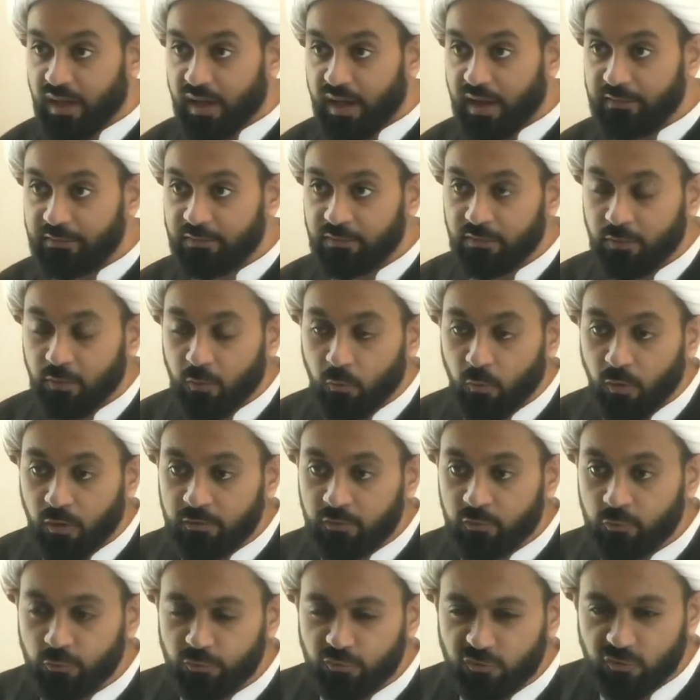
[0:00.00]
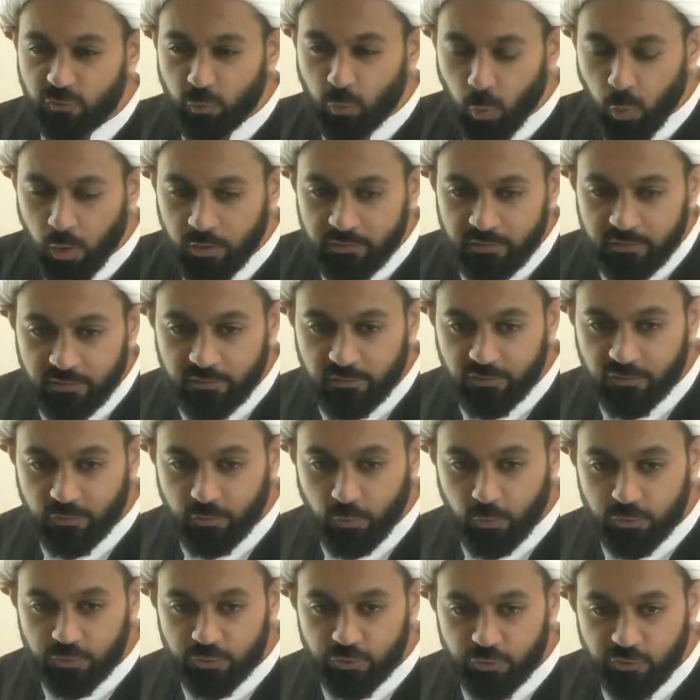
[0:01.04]
And the one who squanders
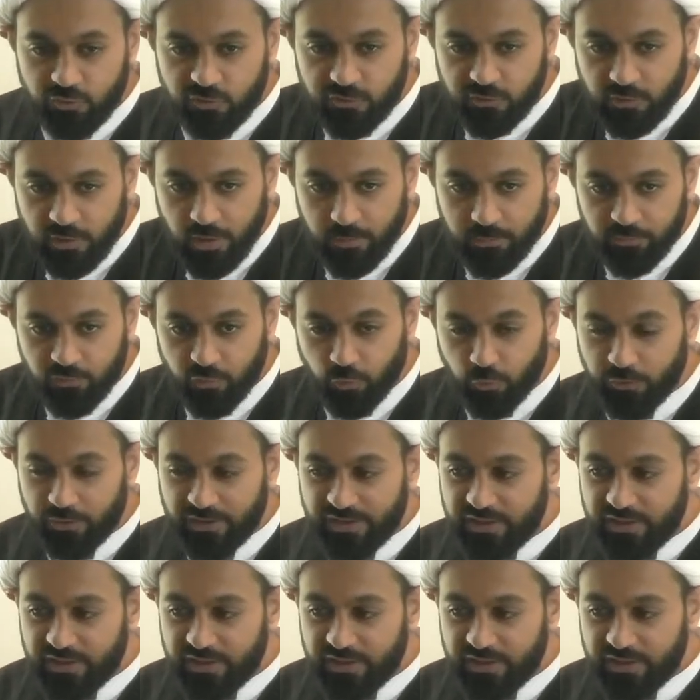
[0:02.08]
or usurps or